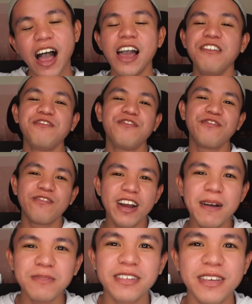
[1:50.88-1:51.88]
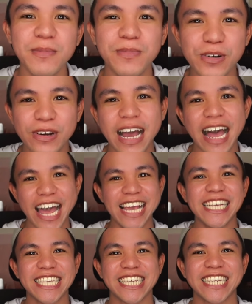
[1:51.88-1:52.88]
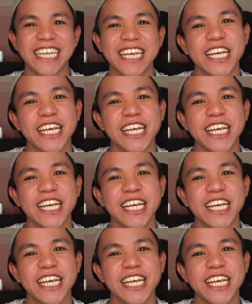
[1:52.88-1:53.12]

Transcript: I'm from Cebu guys!